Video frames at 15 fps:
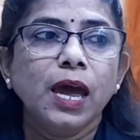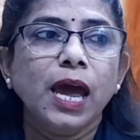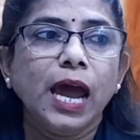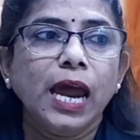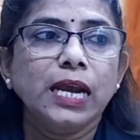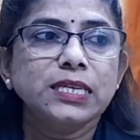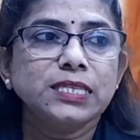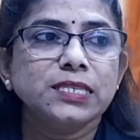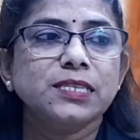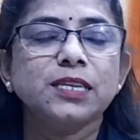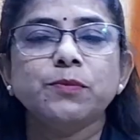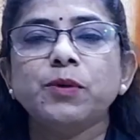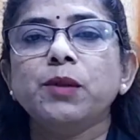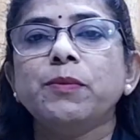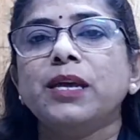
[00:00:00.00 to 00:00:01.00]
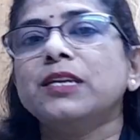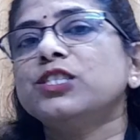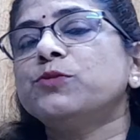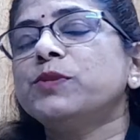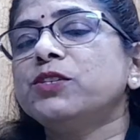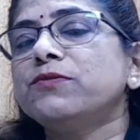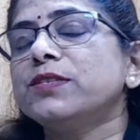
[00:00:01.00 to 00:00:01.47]
And sustainable
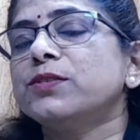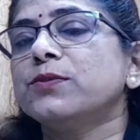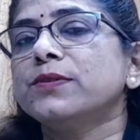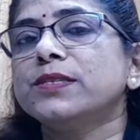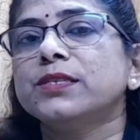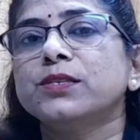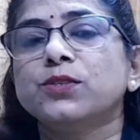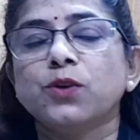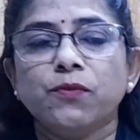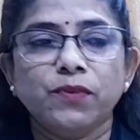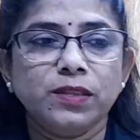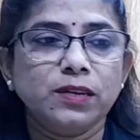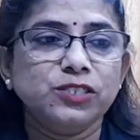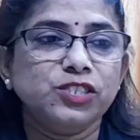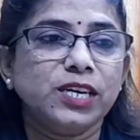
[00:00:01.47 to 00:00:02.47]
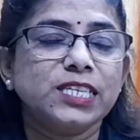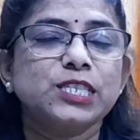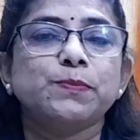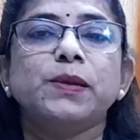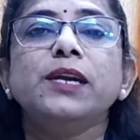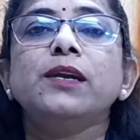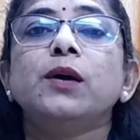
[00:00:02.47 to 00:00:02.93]
management resources of energy
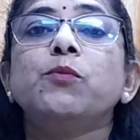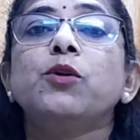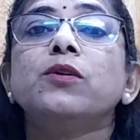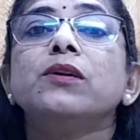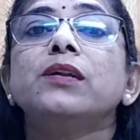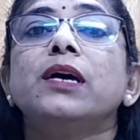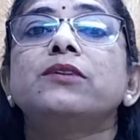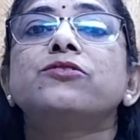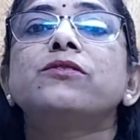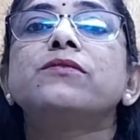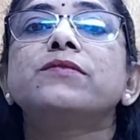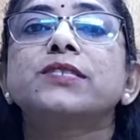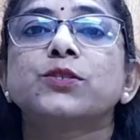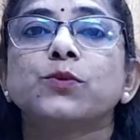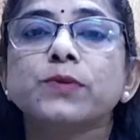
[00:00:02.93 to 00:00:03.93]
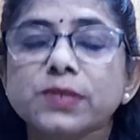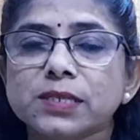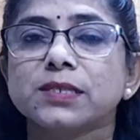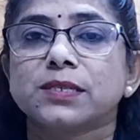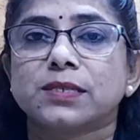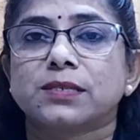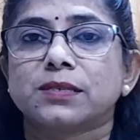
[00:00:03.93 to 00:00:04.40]
explained about the natural
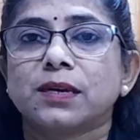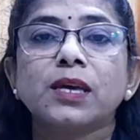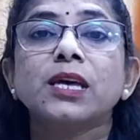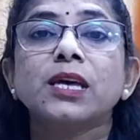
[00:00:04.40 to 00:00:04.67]
resources